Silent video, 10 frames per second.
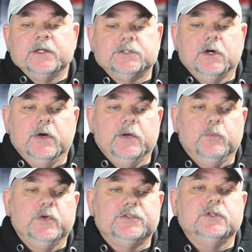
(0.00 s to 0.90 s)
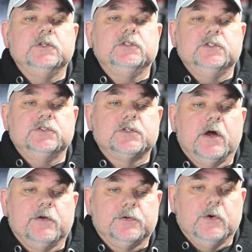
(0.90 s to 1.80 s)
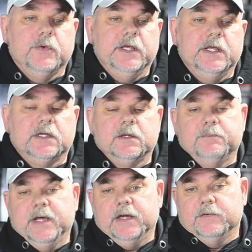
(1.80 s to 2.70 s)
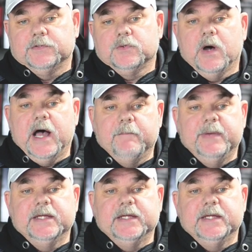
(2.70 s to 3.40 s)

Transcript: So as soon as you start throwing in a competitive squat,